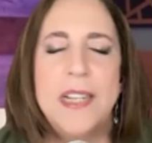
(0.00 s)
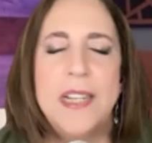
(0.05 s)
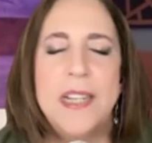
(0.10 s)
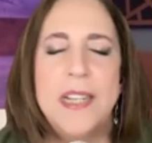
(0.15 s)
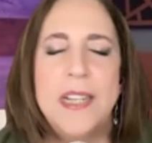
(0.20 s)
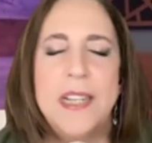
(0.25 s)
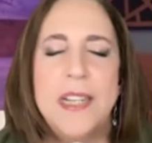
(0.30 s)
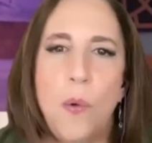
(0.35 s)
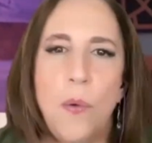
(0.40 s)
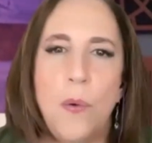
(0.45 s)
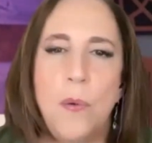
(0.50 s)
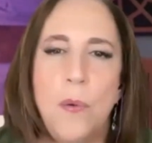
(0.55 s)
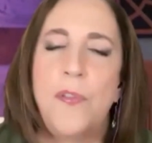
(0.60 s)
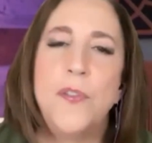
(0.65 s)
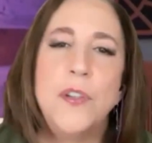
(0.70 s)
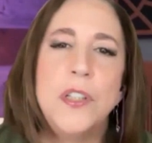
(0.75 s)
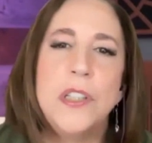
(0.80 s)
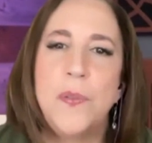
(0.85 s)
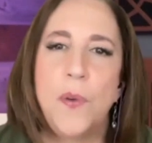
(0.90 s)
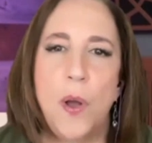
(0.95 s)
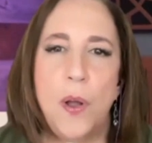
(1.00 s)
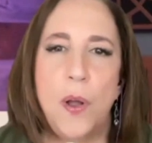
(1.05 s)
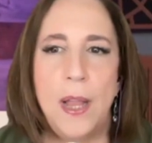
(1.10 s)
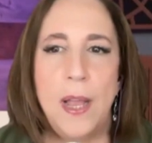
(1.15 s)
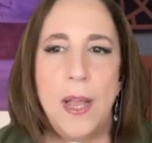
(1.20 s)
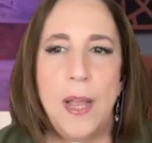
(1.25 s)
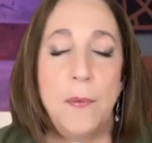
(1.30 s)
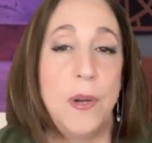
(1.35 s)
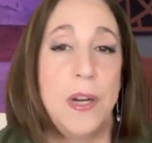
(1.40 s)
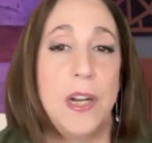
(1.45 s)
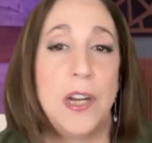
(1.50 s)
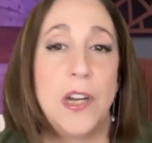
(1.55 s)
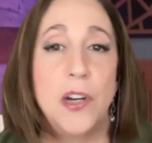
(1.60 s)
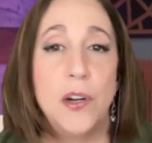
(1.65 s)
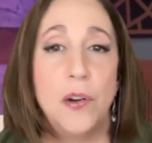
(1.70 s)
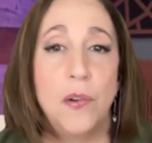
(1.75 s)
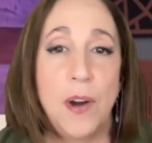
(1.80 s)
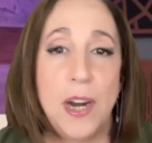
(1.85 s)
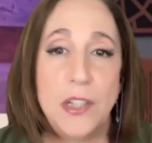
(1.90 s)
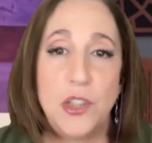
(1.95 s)
so, first of all, I want to
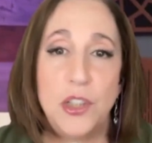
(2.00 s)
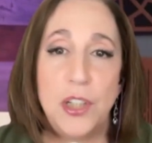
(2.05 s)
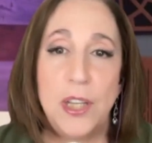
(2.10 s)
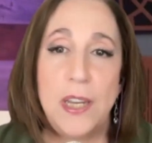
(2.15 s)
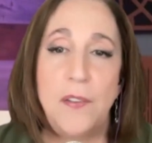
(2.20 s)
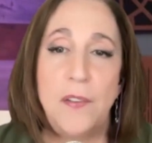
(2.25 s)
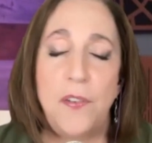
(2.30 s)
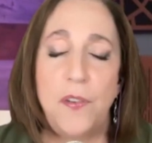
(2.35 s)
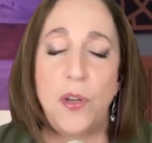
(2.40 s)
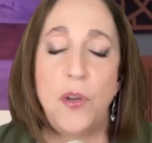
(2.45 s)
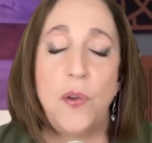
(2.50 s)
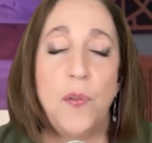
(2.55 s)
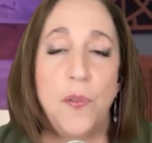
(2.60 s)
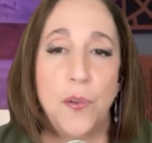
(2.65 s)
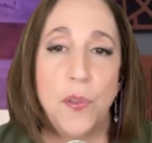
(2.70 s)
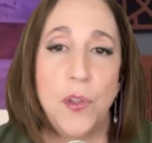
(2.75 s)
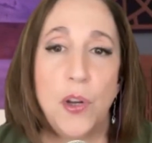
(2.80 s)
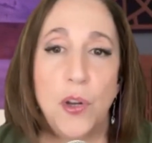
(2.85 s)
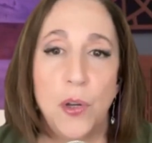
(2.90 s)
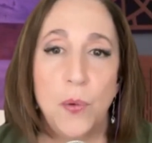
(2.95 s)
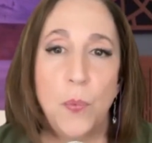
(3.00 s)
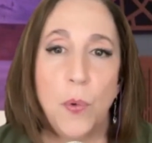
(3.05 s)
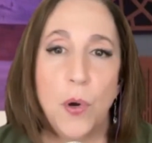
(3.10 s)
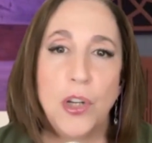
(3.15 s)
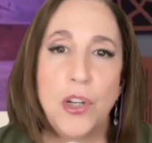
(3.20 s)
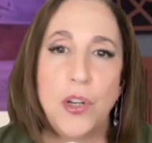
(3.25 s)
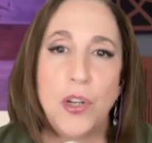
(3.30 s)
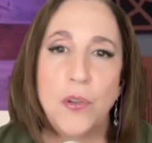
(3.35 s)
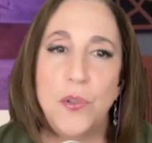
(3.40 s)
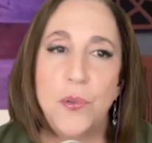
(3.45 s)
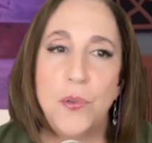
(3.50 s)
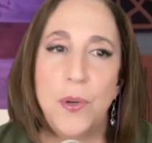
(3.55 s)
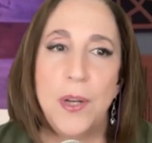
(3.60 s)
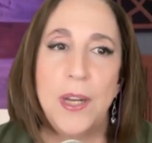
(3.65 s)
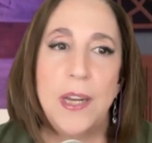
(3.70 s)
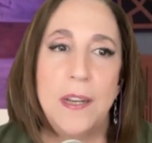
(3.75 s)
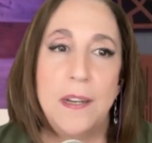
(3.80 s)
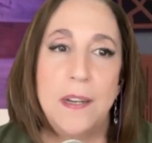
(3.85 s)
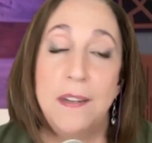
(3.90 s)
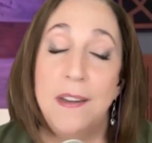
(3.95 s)
congratulate you for the good work you're
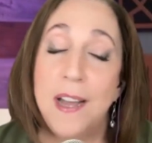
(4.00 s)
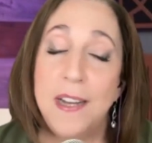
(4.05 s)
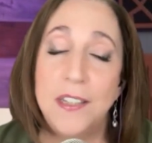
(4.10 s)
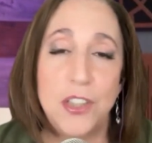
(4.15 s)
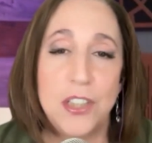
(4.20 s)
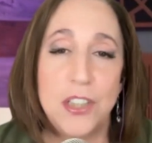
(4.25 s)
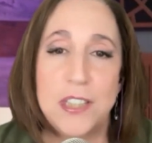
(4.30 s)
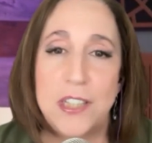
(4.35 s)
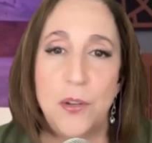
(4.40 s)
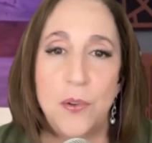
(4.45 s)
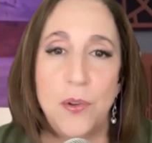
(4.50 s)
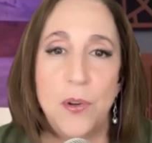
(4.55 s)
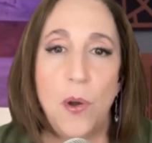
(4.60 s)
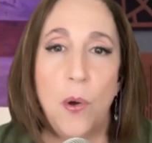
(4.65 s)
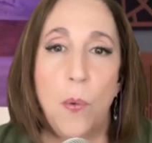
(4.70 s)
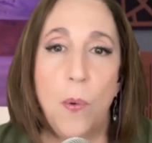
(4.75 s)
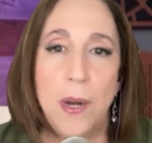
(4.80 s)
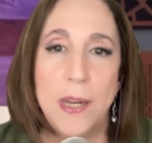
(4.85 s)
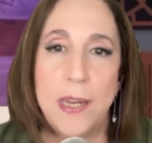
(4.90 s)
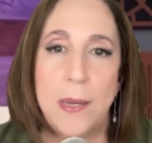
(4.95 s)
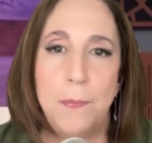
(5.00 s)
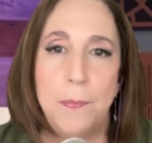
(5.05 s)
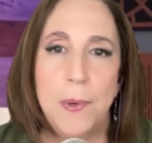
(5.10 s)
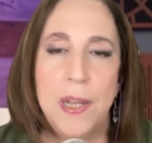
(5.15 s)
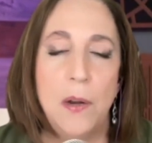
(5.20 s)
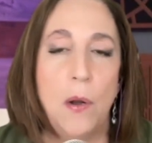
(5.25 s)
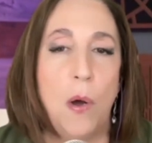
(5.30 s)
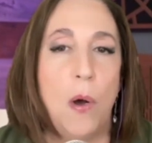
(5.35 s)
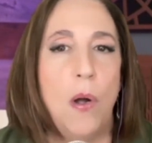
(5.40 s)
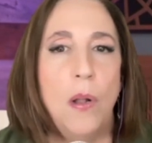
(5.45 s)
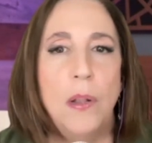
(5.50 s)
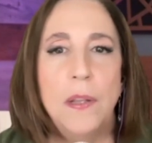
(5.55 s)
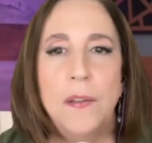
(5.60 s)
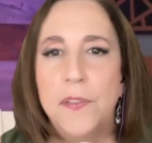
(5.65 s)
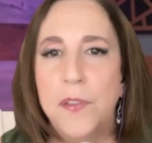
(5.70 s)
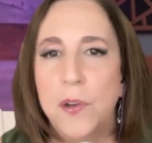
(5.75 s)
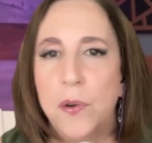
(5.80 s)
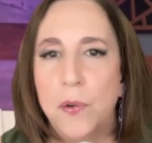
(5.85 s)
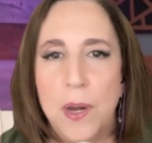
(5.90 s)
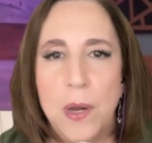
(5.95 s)
doing, not just here in Hawaii, but all
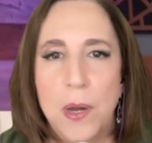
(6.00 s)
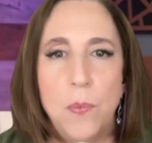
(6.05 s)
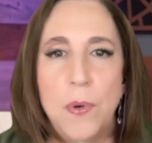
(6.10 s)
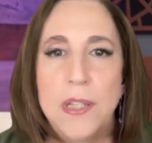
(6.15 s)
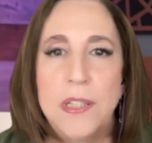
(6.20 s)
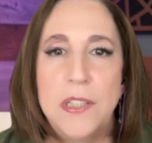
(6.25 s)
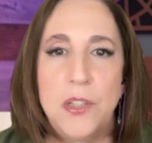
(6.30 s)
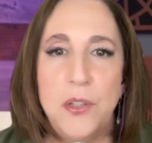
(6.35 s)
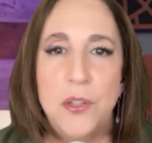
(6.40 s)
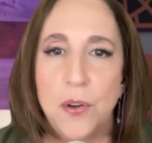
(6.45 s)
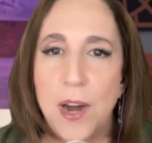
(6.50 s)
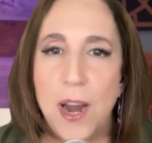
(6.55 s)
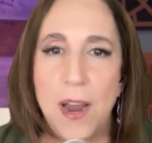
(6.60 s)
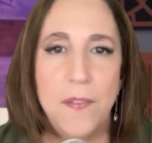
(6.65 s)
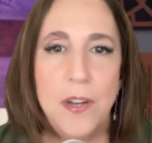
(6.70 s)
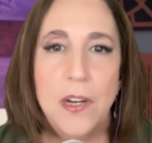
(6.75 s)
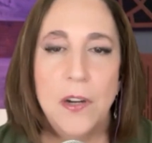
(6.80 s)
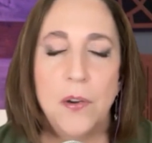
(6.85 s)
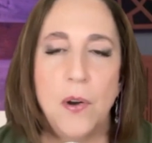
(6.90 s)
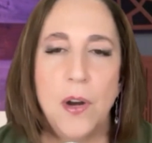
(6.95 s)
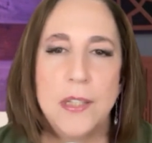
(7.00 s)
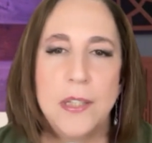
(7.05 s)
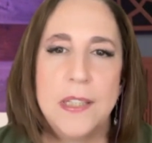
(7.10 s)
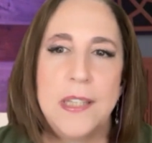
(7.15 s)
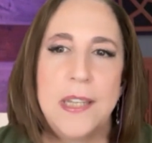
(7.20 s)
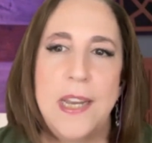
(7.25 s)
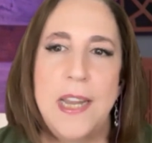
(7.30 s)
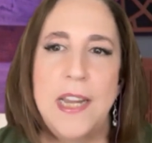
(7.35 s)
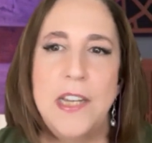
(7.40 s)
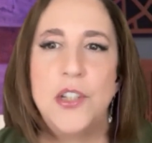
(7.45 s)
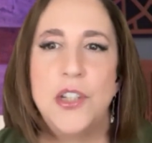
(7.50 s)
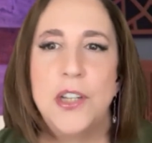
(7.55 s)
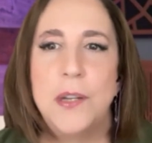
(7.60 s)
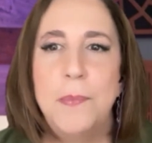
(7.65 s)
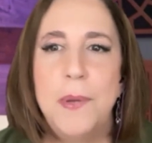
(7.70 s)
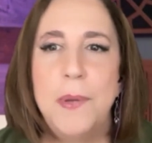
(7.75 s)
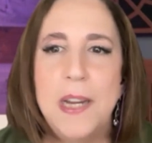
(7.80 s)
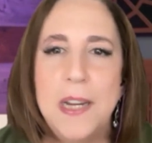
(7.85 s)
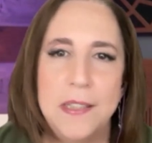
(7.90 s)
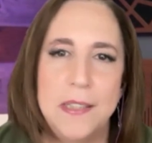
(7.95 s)
of the great wins you're having across the
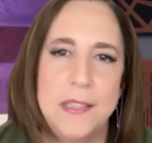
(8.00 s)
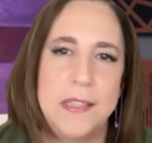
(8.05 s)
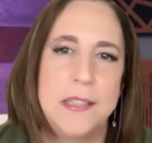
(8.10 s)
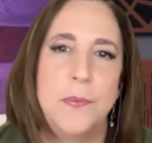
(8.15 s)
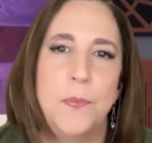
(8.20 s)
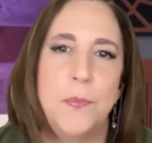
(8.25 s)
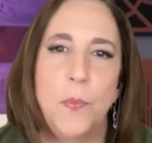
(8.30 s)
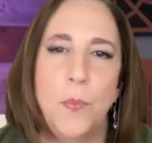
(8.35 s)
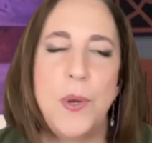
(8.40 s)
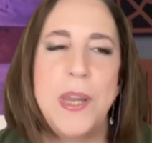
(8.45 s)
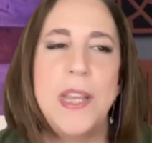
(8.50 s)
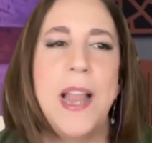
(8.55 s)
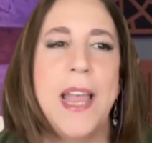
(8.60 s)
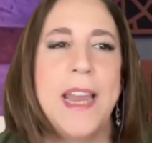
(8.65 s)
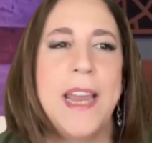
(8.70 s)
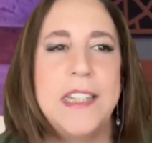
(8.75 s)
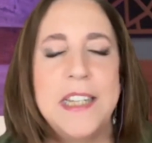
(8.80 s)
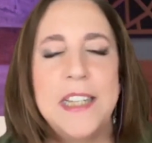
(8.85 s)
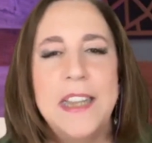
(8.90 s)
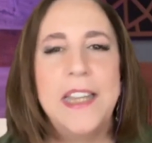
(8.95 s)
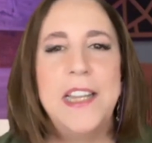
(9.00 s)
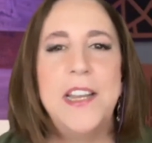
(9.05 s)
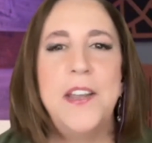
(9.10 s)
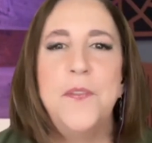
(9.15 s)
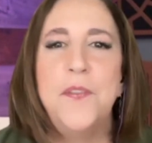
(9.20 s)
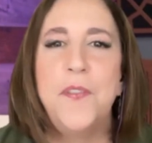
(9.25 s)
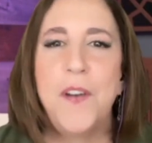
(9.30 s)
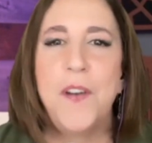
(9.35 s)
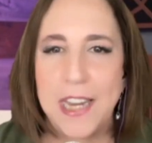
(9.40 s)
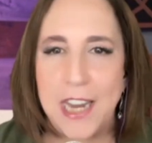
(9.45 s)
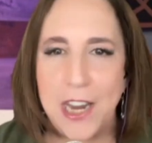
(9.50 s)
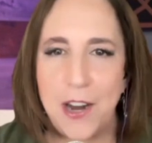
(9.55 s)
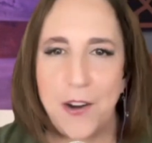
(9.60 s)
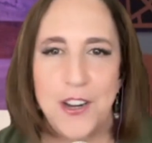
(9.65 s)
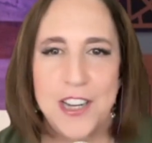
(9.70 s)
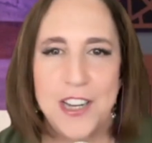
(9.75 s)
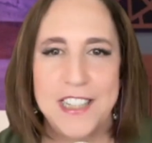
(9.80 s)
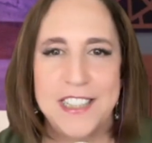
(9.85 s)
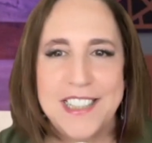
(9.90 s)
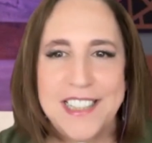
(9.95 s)
nation, because we like to live
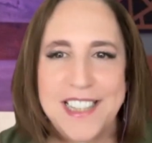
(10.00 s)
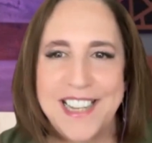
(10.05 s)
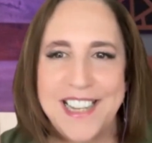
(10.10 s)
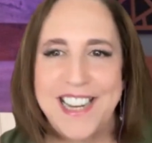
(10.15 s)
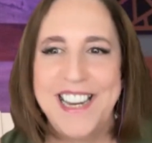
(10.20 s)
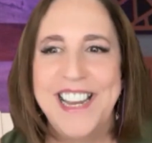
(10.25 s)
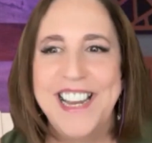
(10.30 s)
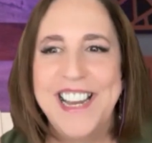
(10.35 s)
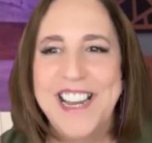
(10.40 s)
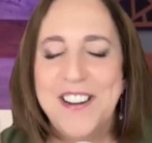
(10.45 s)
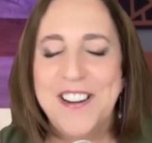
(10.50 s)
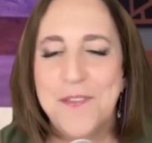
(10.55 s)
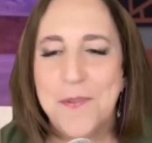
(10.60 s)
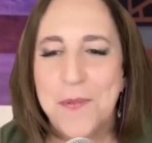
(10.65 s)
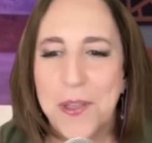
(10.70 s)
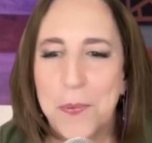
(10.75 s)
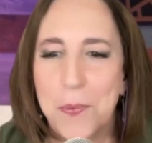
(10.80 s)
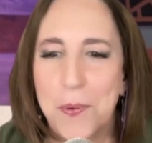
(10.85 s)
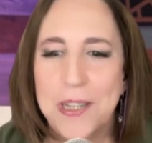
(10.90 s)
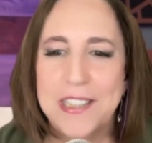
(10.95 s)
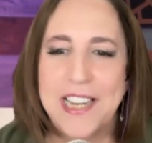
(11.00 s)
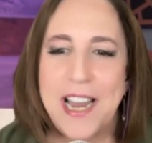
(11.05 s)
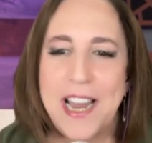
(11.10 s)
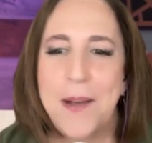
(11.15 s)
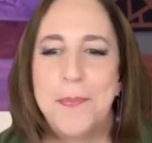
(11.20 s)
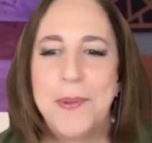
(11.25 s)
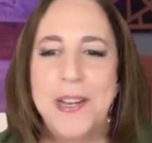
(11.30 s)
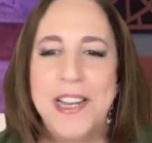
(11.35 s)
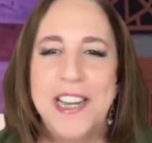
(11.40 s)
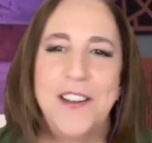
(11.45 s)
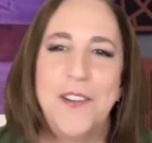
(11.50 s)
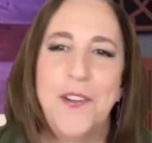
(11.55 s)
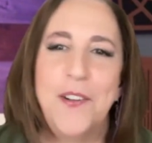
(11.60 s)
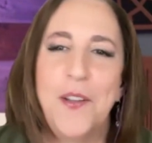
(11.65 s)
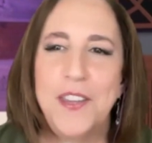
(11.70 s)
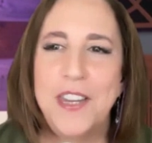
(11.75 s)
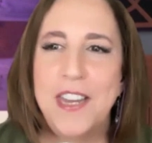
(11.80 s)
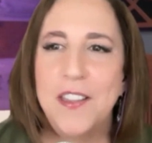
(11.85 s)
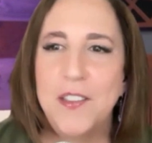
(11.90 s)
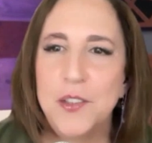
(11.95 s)
vicariously with what's happening in
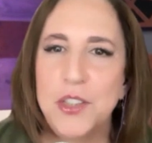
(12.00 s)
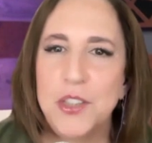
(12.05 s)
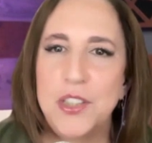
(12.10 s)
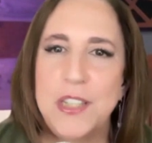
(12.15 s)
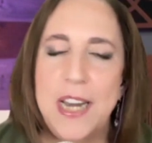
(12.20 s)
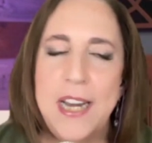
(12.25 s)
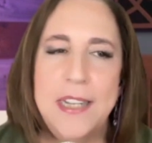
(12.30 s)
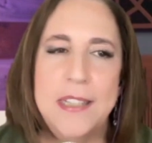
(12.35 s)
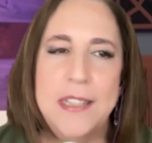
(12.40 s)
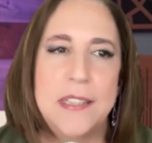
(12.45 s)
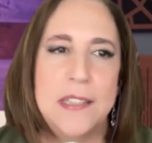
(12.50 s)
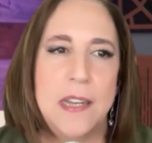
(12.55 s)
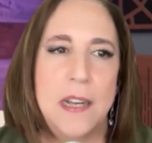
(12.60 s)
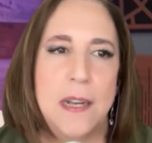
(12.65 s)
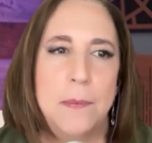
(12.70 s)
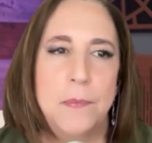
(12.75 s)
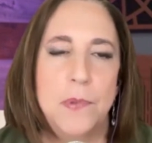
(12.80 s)
all the other states.